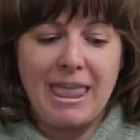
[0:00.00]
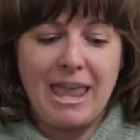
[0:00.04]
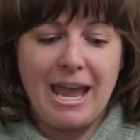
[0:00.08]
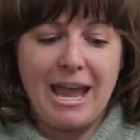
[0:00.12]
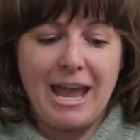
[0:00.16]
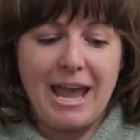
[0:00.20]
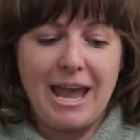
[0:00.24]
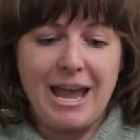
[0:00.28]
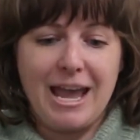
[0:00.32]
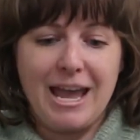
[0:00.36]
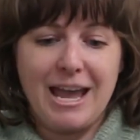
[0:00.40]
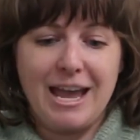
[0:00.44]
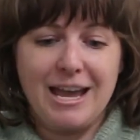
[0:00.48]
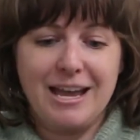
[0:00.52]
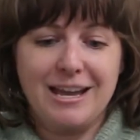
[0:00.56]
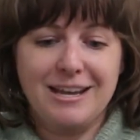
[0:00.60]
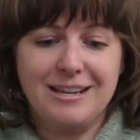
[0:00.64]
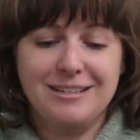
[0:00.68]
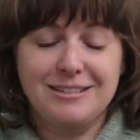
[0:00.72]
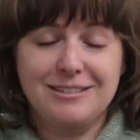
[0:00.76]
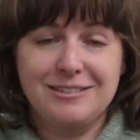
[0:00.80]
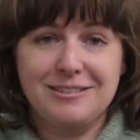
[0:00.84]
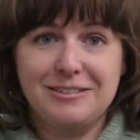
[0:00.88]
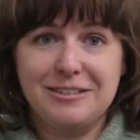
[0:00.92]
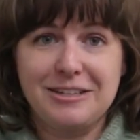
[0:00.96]

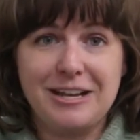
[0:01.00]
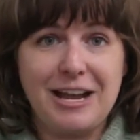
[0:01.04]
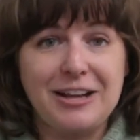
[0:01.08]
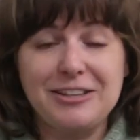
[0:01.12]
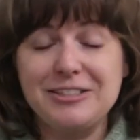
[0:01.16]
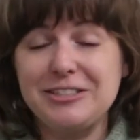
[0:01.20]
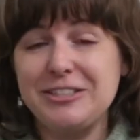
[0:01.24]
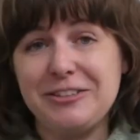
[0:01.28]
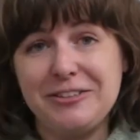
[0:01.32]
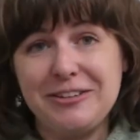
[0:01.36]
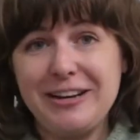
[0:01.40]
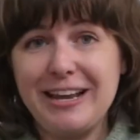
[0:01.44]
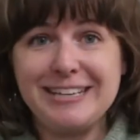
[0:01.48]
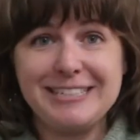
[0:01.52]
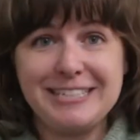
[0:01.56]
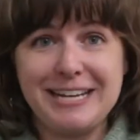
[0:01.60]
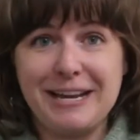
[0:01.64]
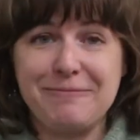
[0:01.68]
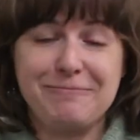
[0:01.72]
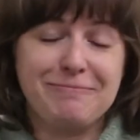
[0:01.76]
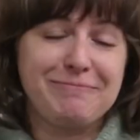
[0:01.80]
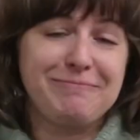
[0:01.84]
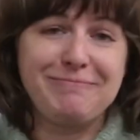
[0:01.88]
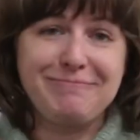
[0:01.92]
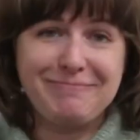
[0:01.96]
and I'll see you next
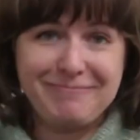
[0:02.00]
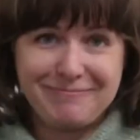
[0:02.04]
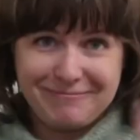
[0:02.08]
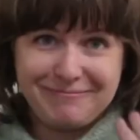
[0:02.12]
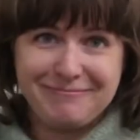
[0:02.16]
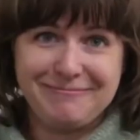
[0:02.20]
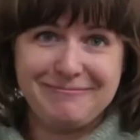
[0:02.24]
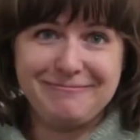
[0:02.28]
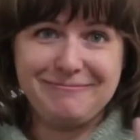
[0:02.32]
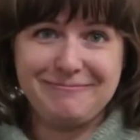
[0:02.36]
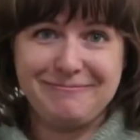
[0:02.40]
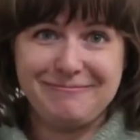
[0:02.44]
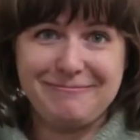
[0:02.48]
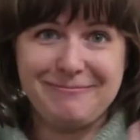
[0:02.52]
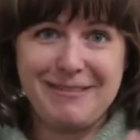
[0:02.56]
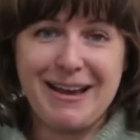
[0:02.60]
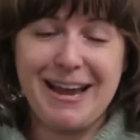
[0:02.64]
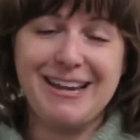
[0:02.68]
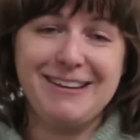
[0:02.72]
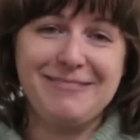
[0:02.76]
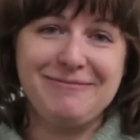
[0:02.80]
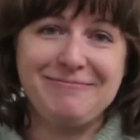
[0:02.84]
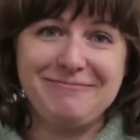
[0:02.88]
time. Bye.